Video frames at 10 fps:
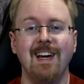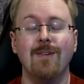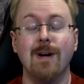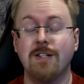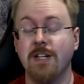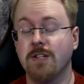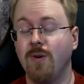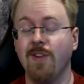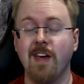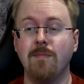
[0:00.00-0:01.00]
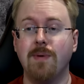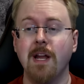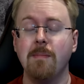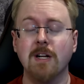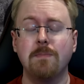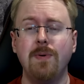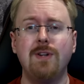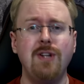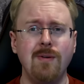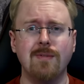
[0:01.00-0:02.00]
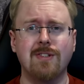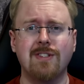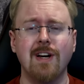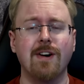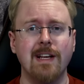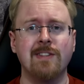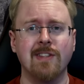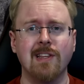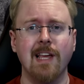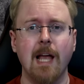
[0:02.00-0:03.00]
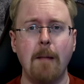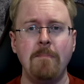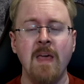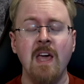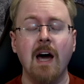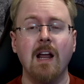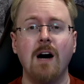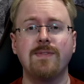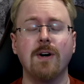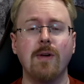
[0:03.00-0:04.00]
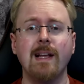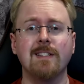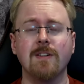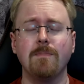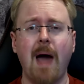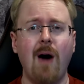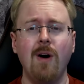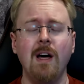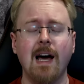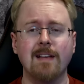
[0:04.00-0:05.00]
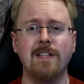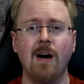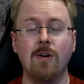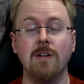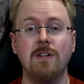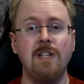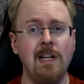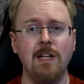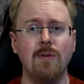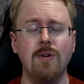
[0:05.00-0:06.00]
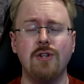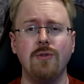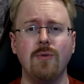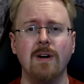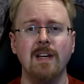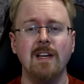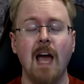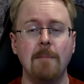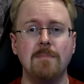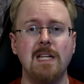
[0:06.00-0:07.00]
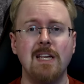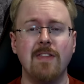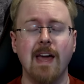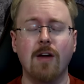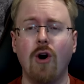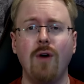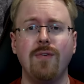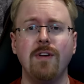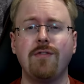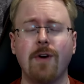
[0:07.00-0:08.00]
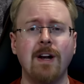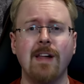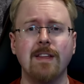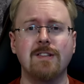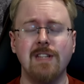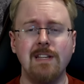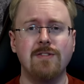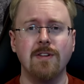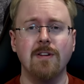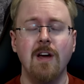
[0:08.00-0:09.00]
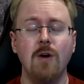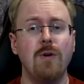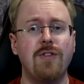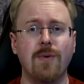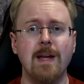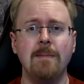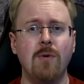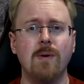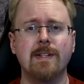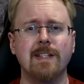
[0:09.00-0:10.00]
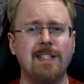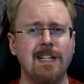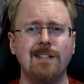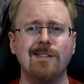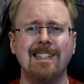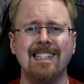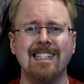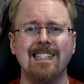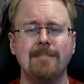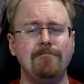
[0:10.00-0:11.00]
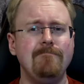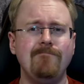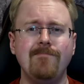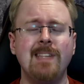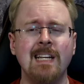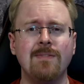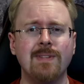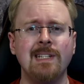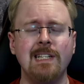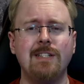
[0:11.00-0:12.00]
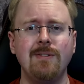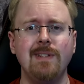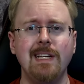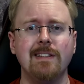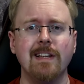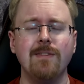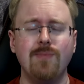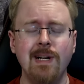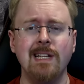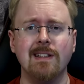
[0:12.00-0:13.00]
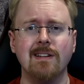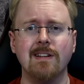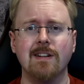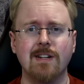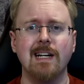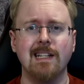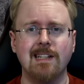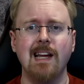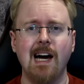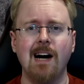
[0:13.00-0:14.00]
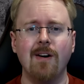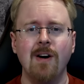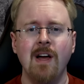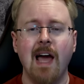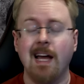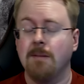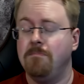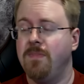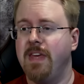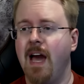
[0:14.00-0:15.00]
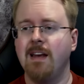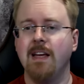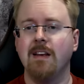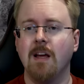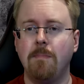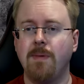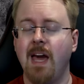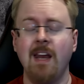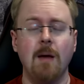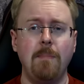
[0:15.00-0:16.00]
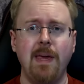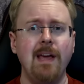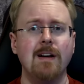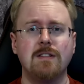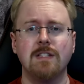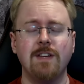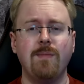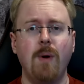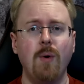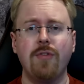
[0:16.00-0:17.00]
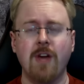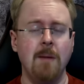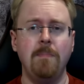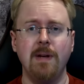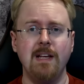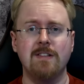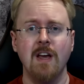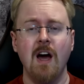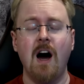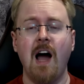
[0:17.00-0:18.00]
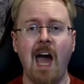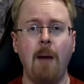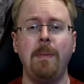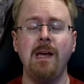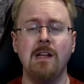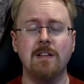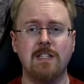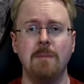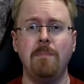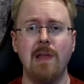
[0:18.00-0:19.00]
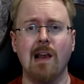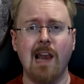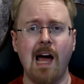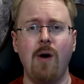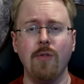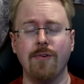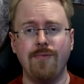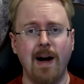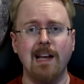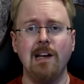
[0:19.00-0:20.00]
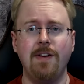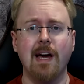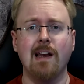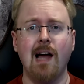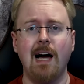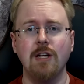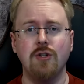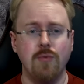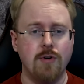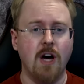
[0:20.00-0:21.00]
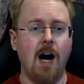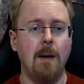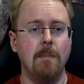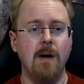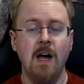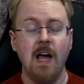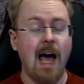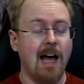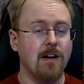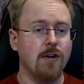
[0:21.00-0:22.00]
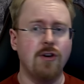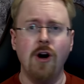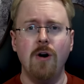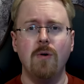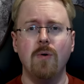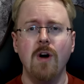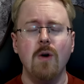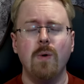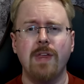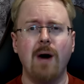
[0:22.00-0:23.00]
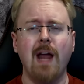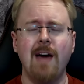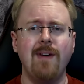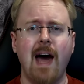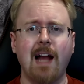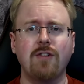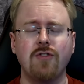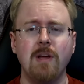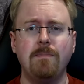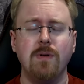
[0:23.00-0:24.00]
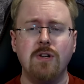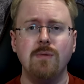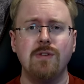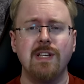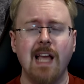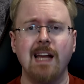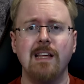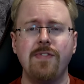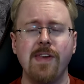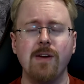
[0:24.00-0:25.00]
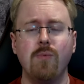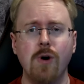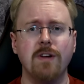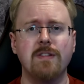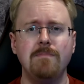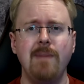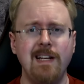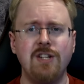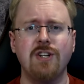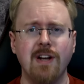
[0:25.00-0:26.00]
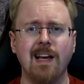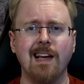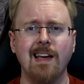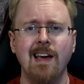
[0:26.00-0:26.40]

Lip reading: Which is all they've pretty much produced recently. And after Rings of Power has now continued to empty their coffers for another season with three more to go, they really do need a win right now, and yet it again appears as if both companies are happy to simply allow the final deadline to come and go without ever actually producing anything worth mentioning.